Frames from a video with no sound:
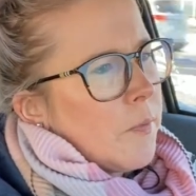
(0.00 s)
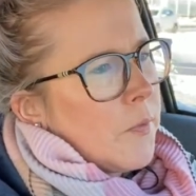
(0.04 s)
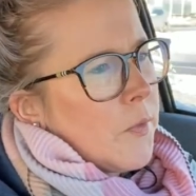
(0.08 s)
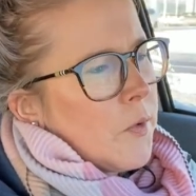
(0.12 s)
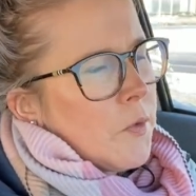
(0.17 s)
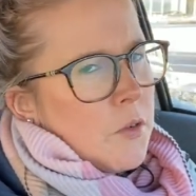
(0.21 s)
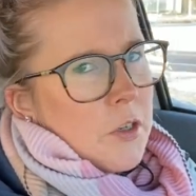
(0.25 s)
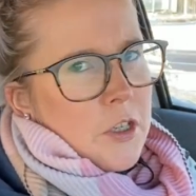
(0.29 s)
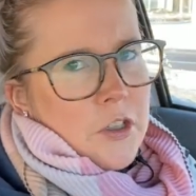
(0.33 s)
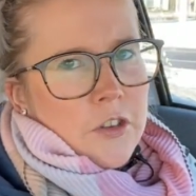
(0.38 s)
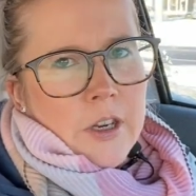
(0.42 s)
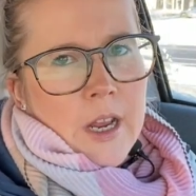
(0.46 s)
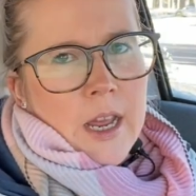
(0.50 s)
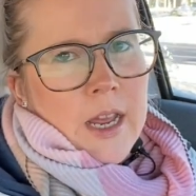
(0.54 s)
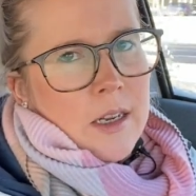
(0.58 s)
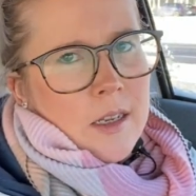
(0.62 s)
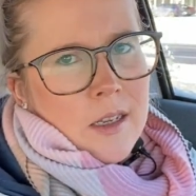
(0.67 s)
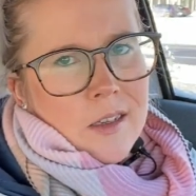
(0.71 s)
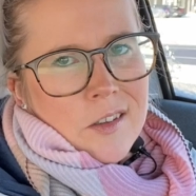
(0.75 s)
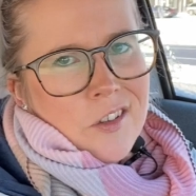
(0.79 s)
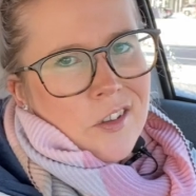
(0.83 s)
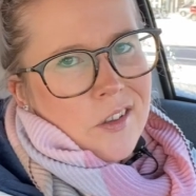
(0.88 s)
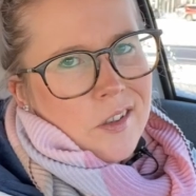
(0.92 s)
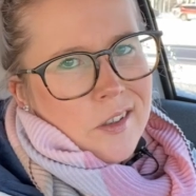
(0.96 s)
regen.
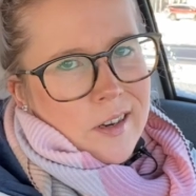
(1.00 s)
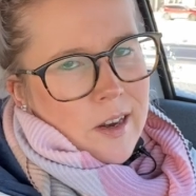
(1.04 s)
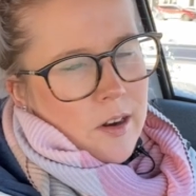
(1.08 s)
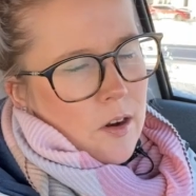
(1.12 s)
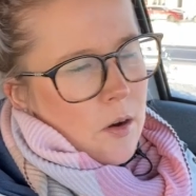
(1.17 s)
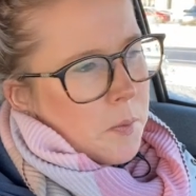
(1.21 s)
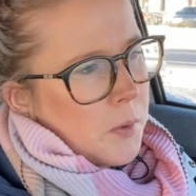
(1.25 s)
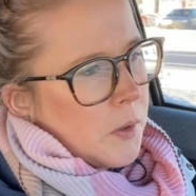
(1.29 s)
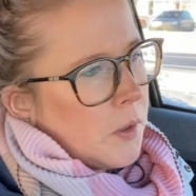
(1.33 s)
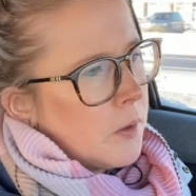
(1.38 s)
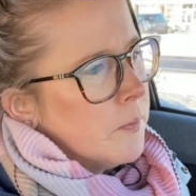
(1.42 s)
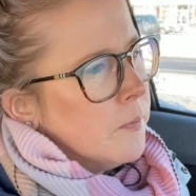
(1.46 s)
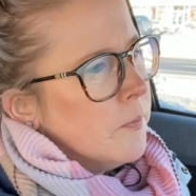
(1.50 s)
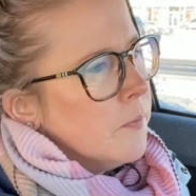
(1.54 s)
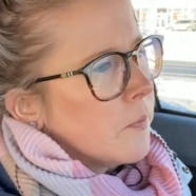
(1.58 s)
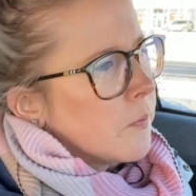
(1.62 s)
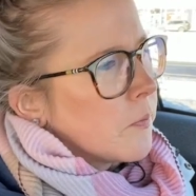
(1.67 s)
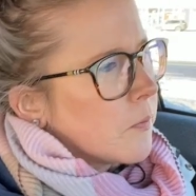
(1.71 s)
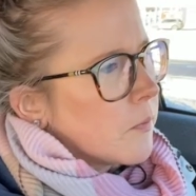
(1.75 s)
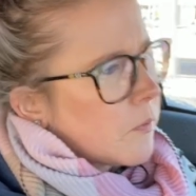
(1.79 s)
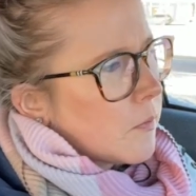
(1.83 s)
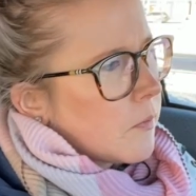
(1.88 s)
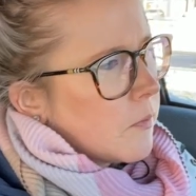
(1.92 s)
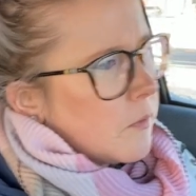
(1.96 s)
It's just terrible.
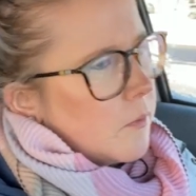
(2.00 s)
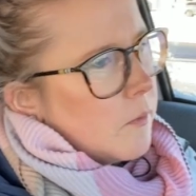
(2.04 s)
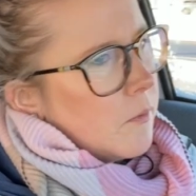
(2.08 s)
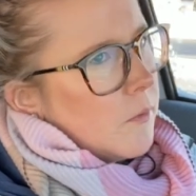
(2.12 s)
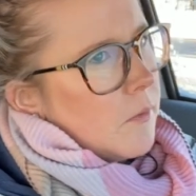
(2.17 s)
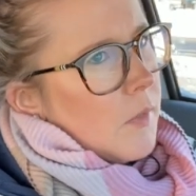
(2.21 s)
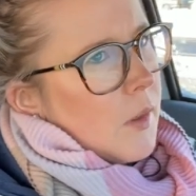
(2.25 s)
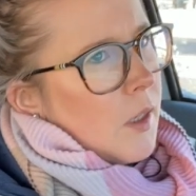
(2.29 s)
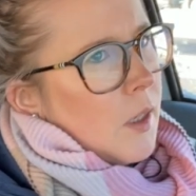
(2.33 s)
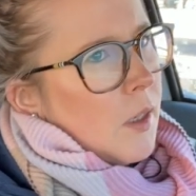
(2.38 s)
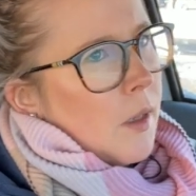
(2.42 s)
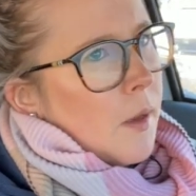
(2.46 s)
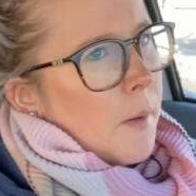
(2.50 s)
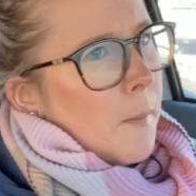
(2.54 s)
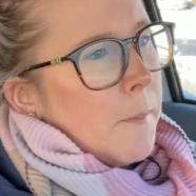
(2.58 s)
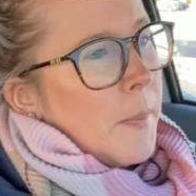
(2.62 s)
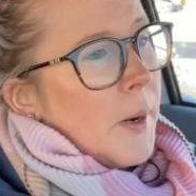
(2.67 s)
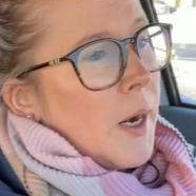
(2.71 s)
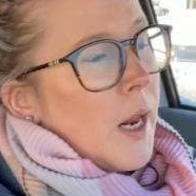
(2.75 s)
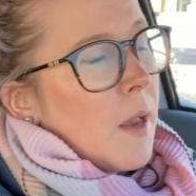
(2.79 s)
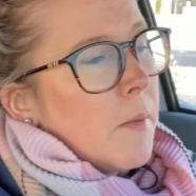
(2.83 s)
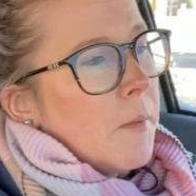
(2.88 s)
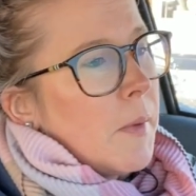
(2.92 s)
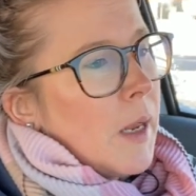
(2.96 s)

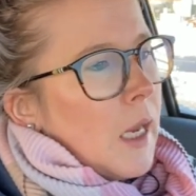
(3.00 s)
But I'm